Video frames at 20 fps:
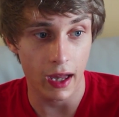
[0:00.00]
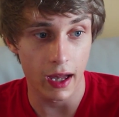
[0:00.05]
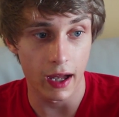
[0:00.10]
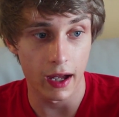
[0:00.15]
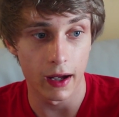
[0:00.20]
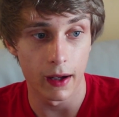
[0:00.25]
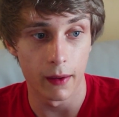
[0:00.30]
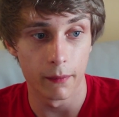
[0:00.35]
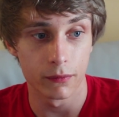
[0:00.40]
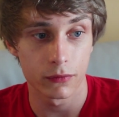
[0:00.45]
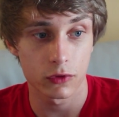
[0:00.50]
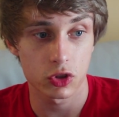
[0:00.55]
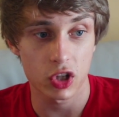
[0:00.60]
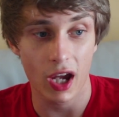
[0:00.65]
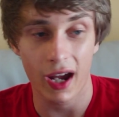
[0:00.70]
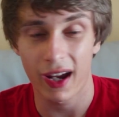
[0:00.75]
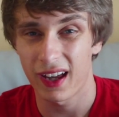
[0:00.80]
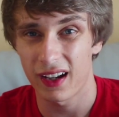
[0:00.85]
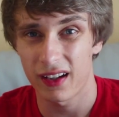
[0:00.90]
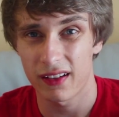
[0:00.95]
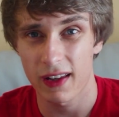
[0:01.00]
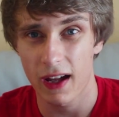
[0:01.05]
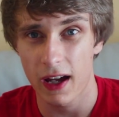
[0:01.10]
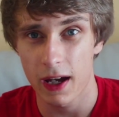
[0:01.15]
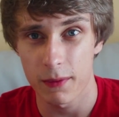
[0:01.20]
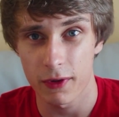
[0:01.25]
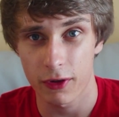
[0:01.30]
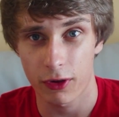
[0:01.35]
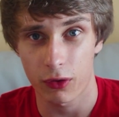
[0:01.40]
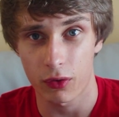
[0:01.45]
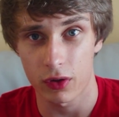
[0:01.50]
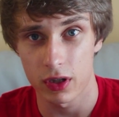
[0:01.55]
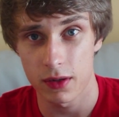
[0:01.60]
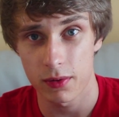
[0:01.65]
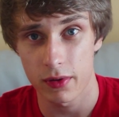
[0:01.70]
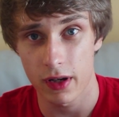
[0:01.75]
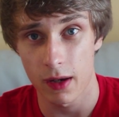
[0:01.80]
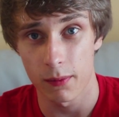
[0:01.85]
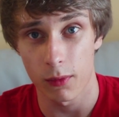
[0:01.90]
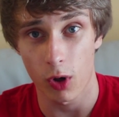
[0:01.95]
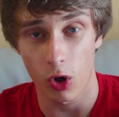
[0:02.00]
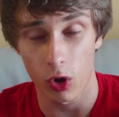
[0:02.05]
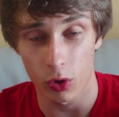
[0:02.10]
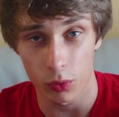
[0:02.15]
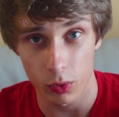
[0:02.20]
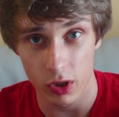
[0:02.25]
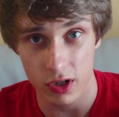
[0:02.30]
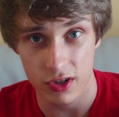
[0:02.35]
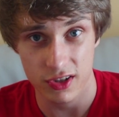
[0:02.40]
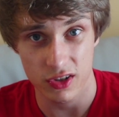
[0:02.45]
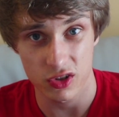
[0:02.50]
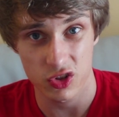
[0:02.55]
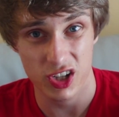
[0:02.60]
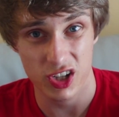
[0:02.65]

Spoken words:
Check-in time is 3 p.m. onwards and